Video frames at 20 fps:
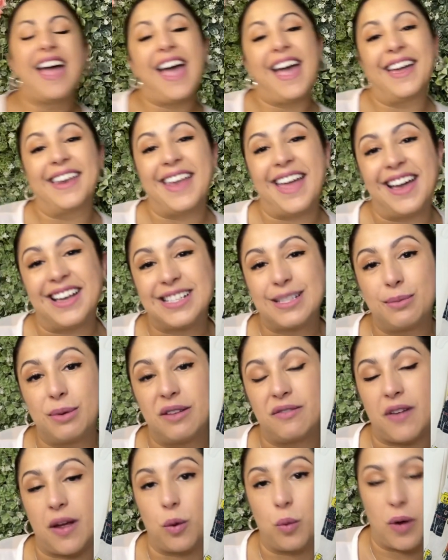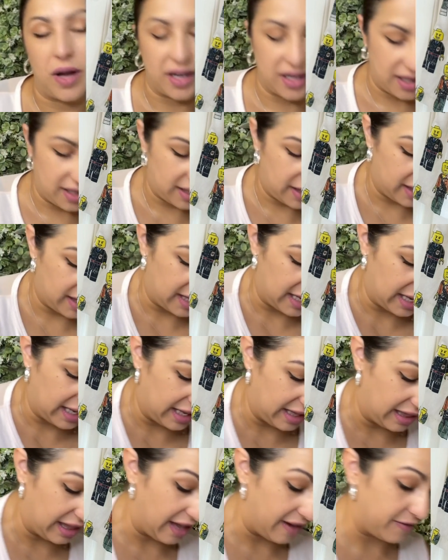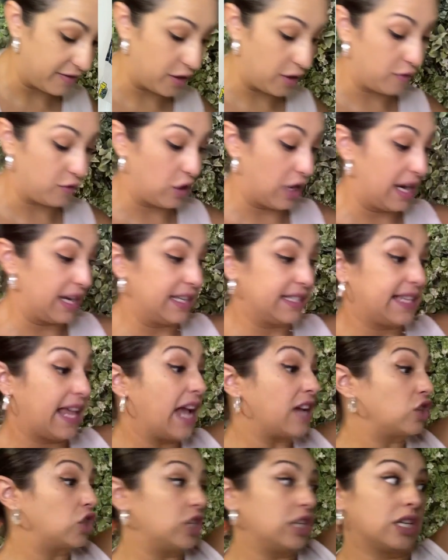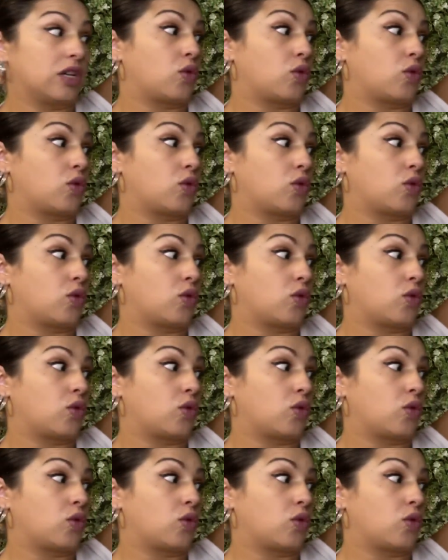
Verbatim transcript: and asked me if I wanted the leftover. And it's actually